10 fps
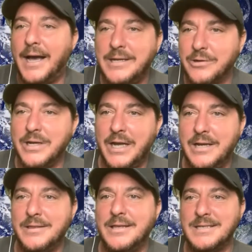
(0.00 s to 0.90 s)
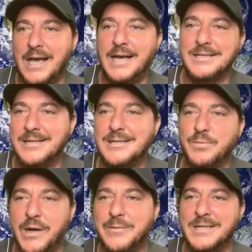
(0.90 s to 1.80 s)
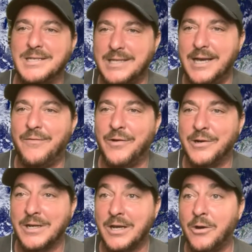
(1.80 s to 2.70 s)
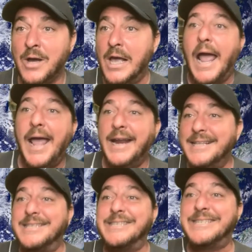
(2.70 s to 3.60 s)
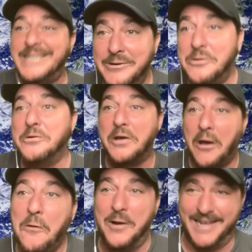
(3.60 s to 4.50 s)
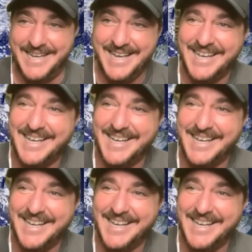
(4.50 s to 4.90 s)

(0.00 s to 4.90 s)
I created this as an experiment to see how far it could go. And it's still going.